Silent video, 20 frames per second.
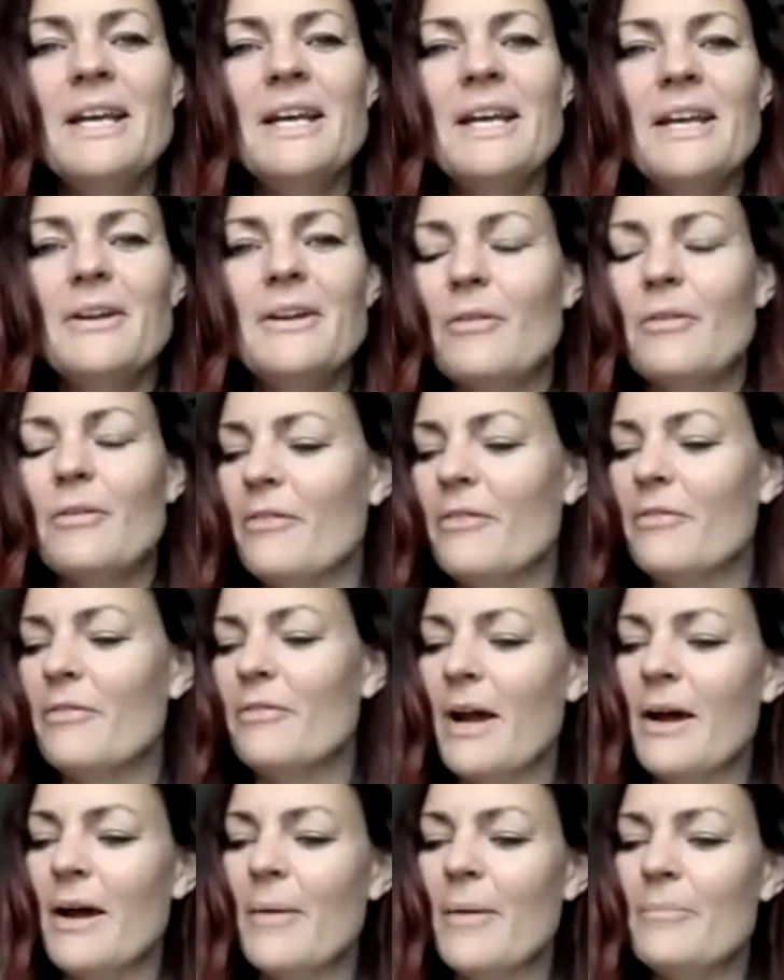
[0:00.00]
you know, of
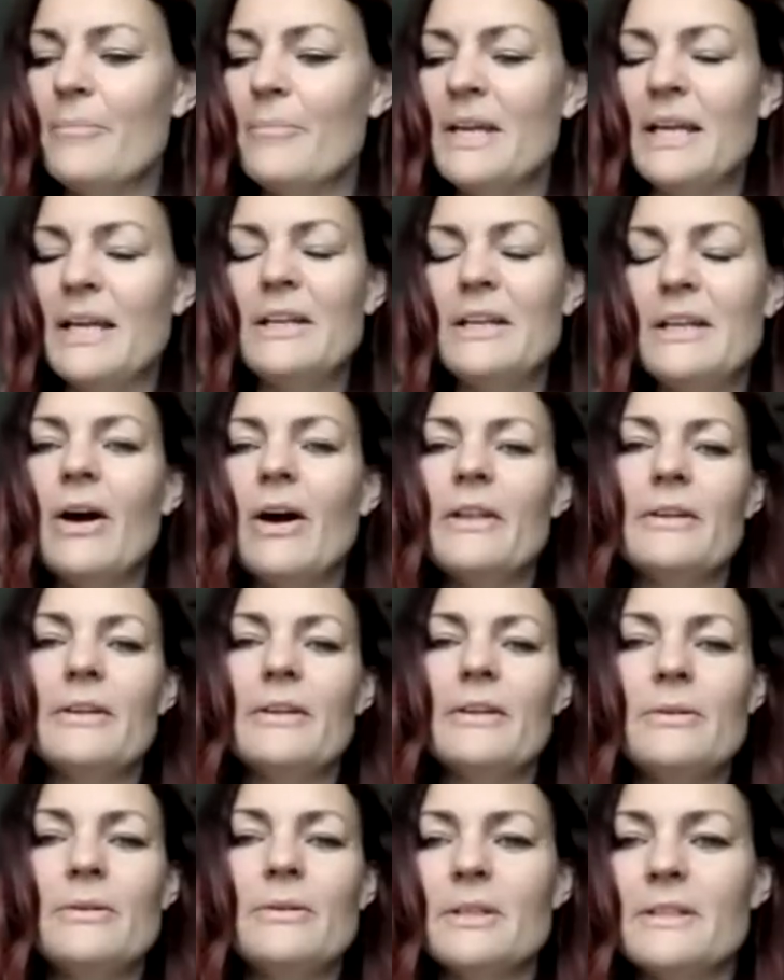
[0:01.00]
being not the
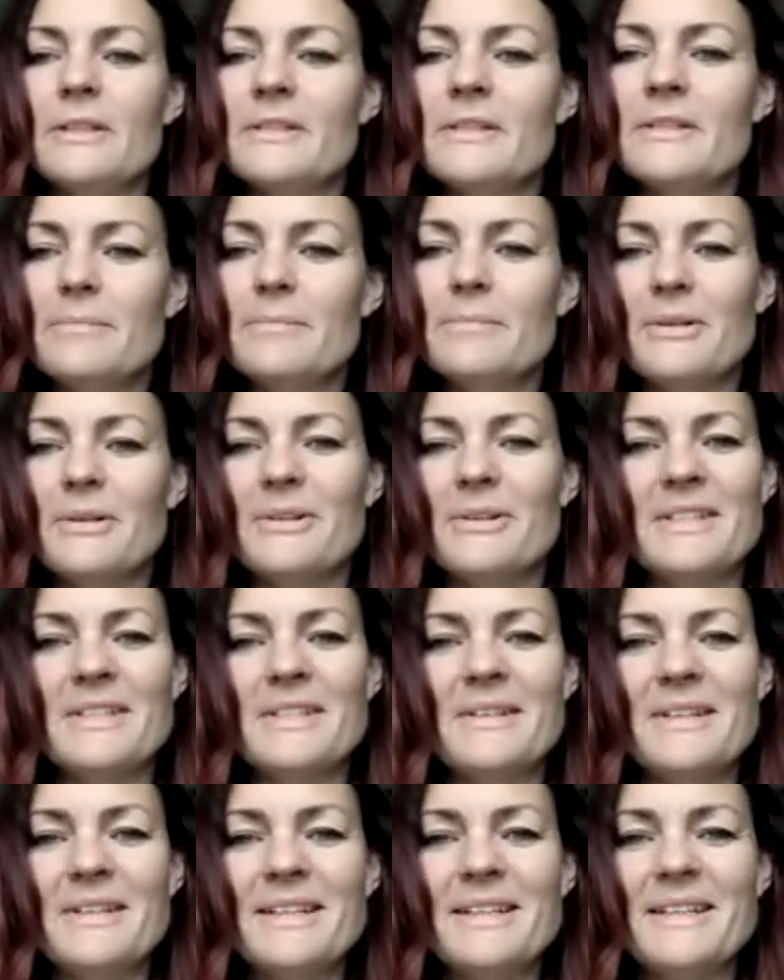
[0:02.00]
coolest
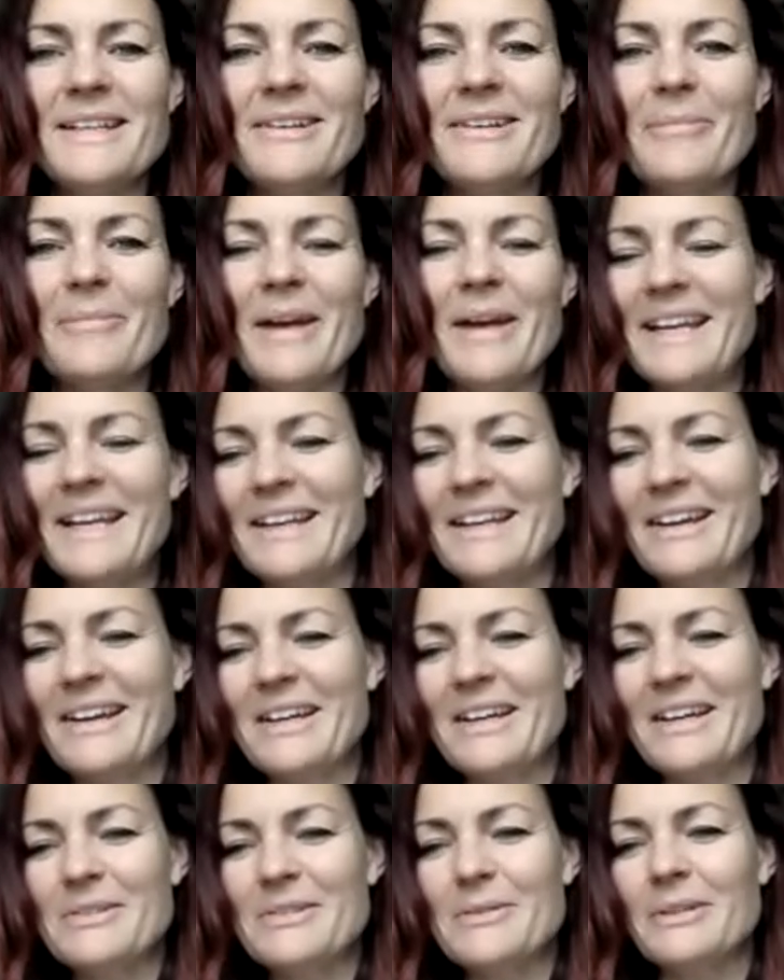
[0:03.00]
person, you know, back in
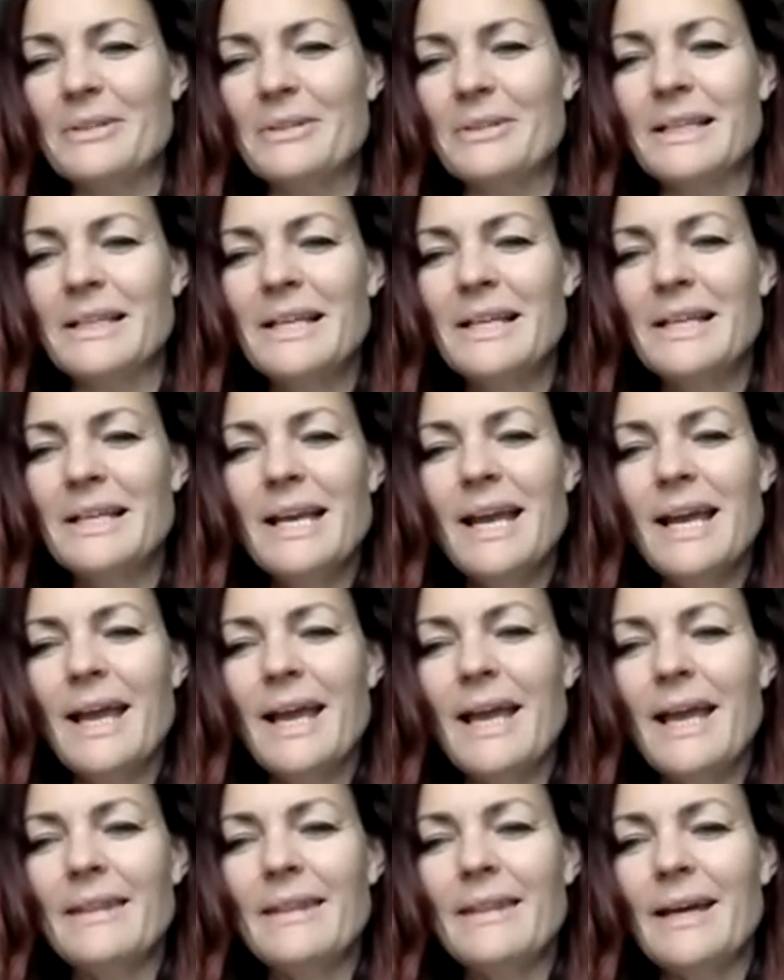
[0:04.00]
high school, and
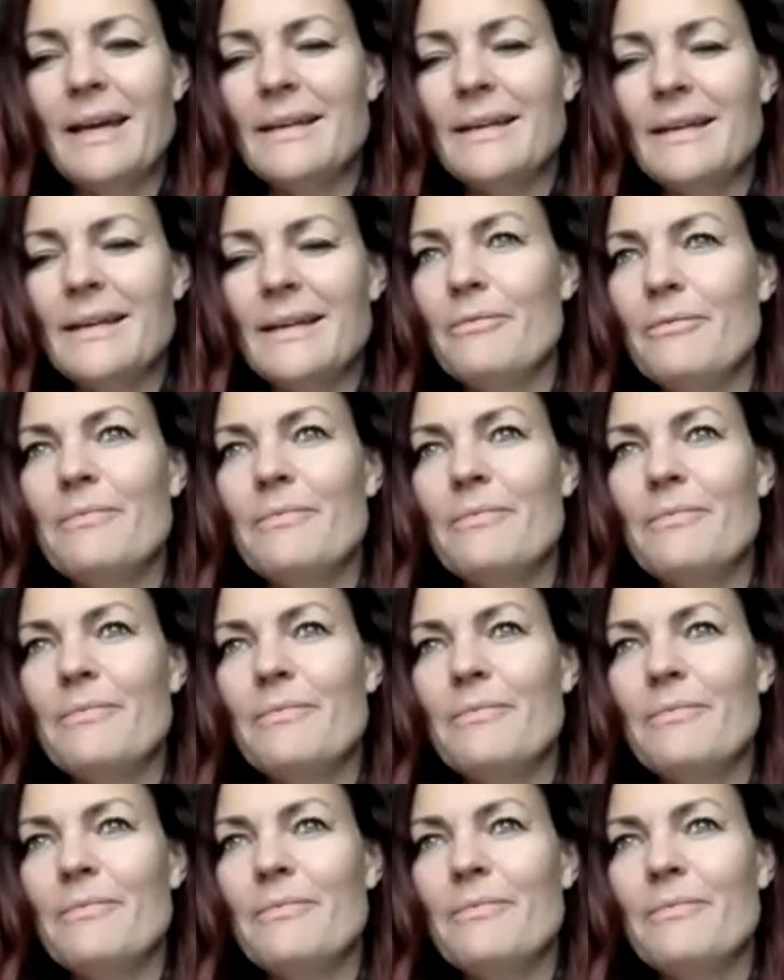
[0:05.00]
I